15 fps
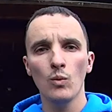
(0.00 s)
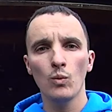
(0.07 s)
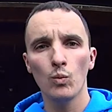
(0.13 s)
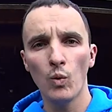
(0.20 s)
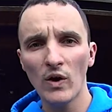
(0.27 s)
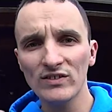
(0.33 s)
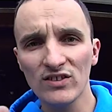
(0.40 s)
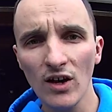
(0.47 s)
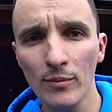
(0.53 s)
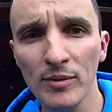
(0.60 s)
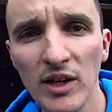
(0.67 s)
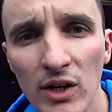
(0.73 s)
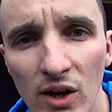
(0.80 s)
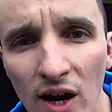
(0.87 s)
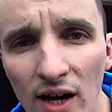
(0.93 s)
What's up
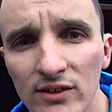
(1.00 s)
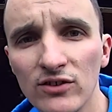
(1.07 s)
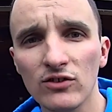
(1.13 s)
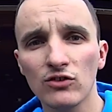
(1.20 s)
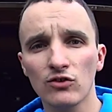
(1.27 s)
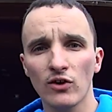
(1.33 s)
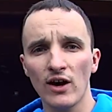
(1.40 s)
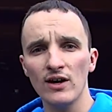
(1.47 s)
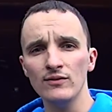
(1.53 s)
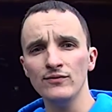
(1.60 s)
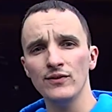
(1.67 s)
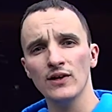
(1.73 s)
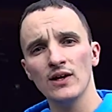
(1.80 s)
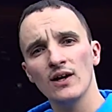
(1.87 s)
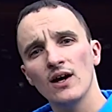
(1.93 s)
gearheads, it's
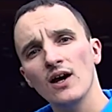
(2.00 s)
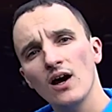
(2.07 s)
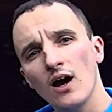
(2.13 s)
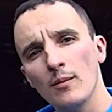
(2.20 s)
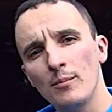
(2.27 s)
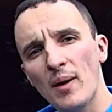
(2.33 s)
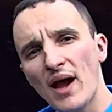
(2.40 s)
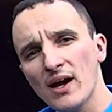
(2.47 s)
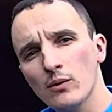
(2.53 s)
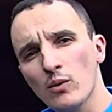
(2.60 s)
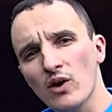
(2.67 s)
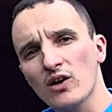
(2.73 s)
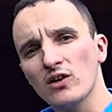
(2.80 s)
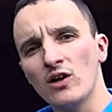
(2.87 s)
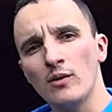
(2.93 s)
Trev. I'm back
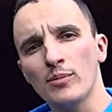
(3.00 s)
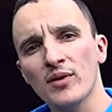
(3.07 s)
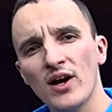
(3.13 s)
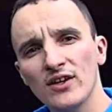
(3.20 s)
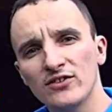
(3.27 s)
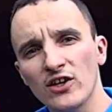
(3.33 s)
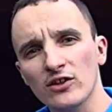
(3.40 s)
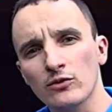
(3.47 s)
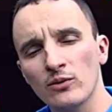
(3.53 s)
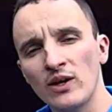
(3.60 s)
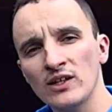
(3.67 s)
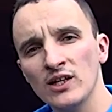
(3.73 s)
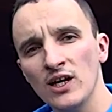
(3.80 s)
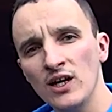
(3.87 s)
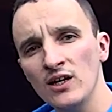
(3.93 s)
working on Project
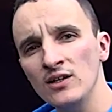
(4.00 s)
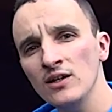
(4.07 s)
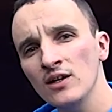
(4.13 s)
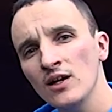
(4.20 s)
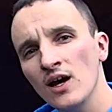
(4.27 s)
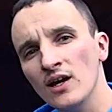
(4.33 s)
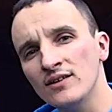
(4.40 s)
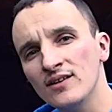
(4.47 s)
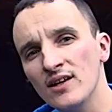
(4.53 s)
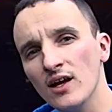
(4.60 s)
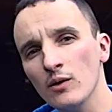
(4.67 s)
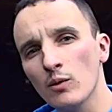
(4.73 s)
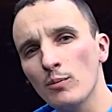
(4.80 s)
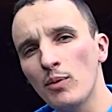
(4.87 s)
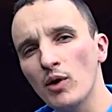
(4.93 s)
Renegade and
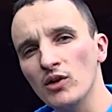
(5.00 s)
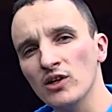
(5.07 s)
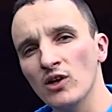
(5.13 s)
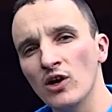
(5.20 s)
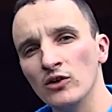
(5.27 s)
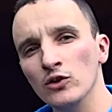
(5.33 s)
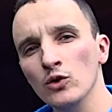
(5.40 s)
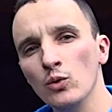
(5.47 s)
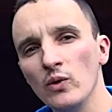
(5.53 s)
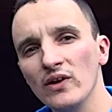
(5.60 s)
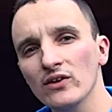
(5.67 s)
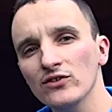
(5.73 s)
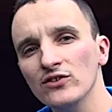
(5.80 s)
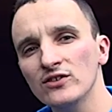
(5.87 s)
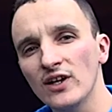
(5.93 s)
today we're putting on new wheels and